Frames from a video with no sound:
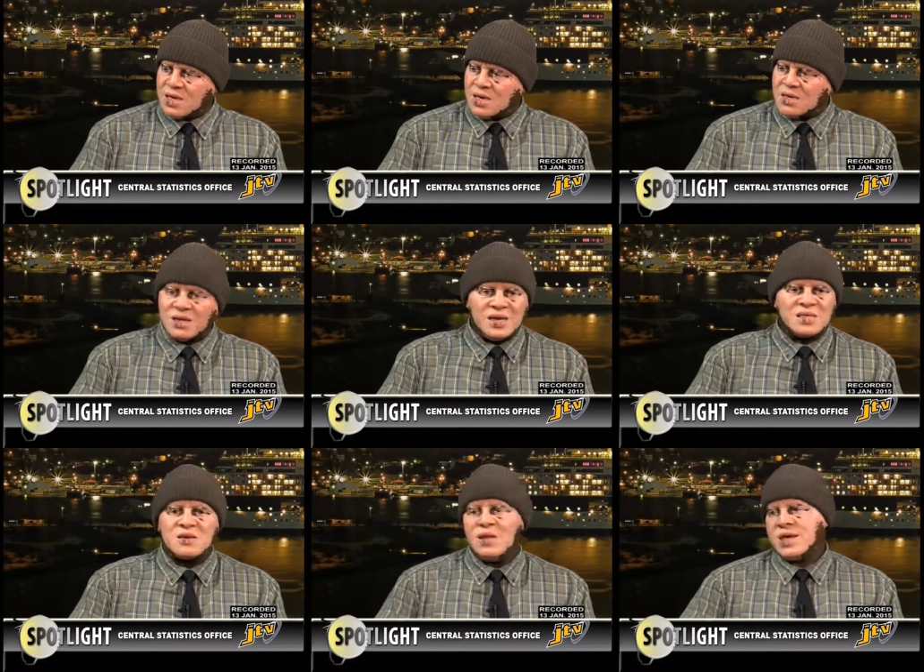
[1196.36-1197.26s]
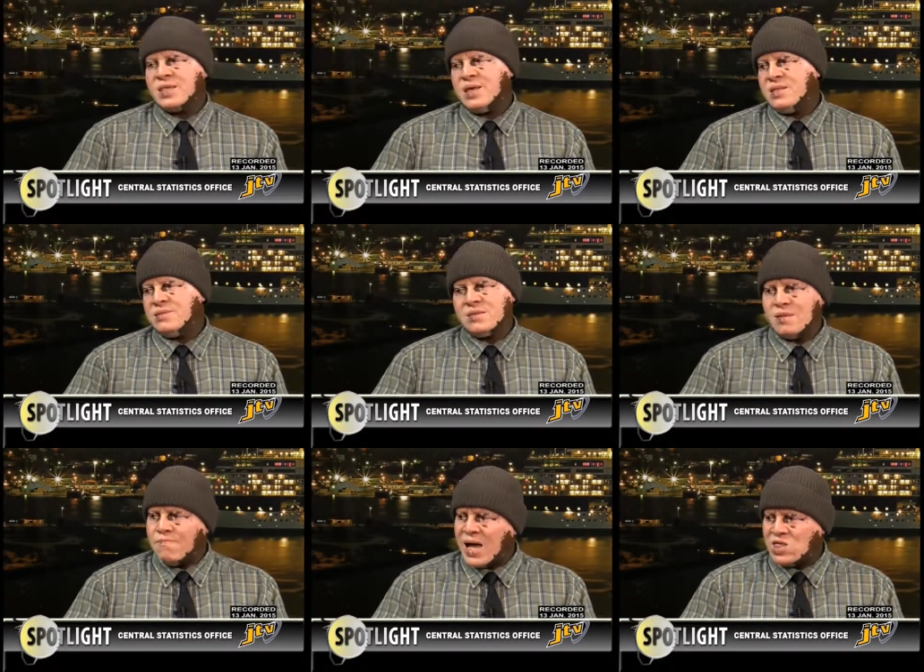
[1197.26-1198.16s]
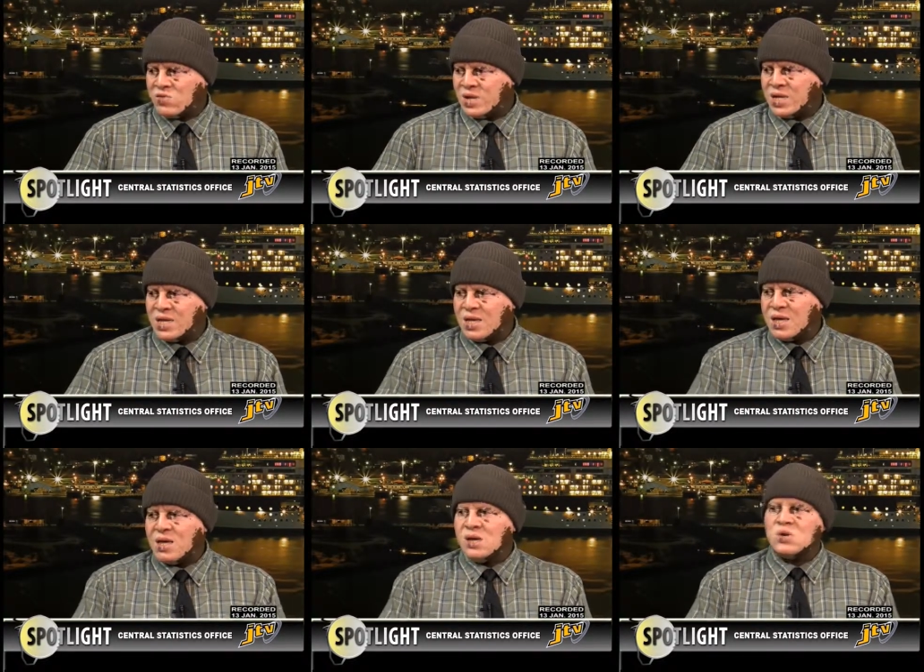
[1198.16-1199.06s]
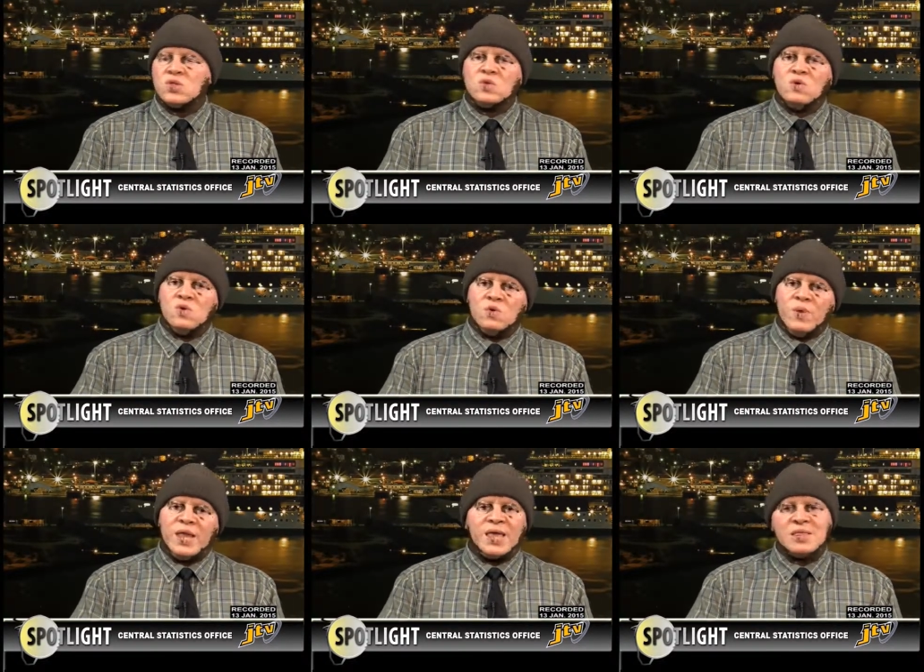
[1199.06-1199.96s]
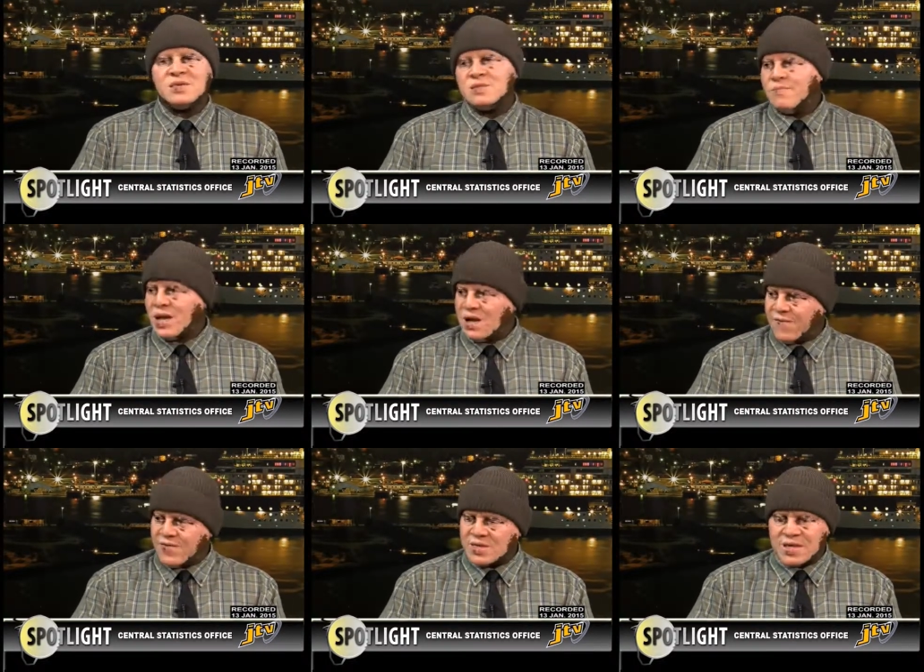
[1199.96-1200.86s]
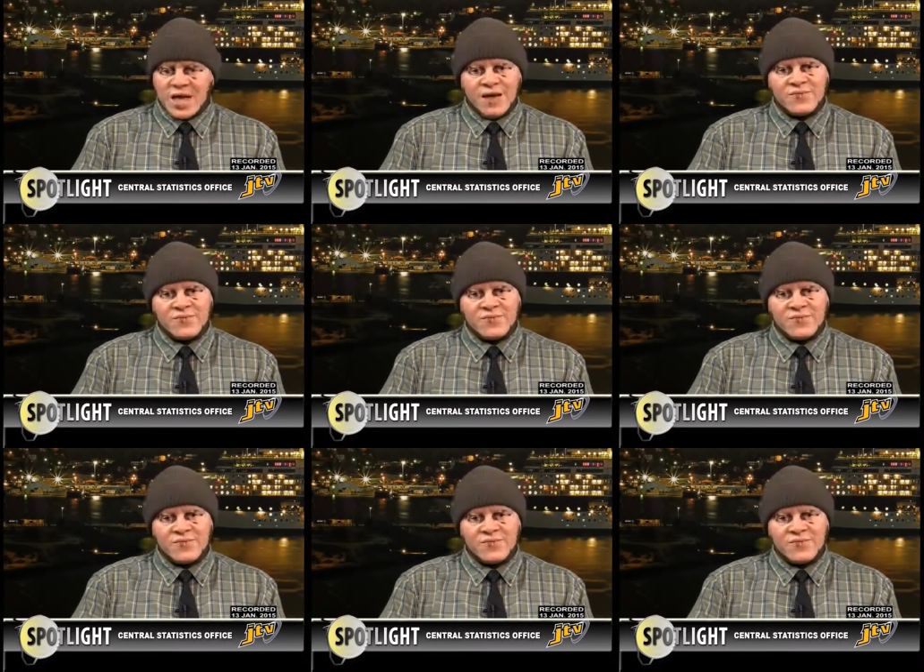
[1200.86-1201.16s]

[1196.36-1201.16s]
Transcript: you know, is collected manually. So when it gets into my office, I have